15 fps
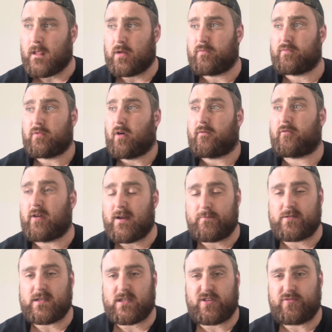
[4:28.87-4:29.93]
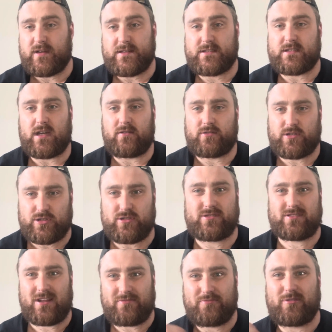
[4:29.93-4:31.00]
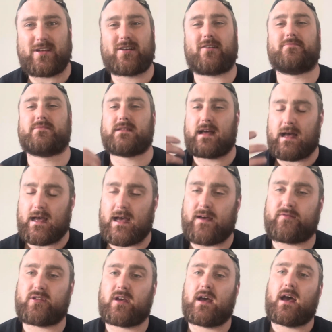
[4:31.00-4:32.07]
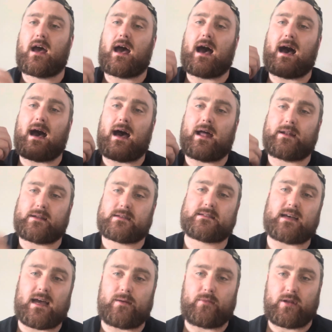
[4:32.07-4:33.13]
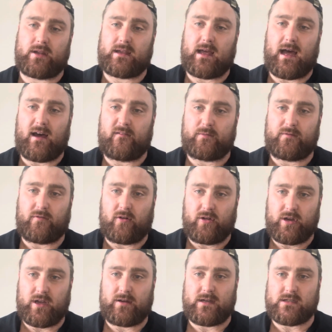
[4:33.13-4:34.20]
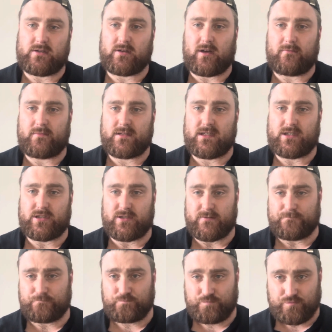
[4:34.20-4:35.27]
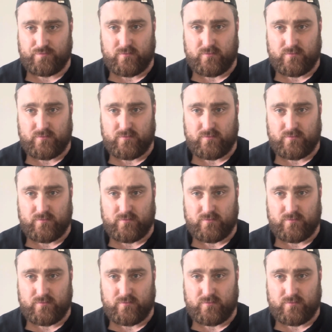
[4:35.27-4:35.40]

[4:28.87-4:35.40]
Not for any particular reason, you know, you just those pre-comp nerves and excitement that you have before you go into a competition.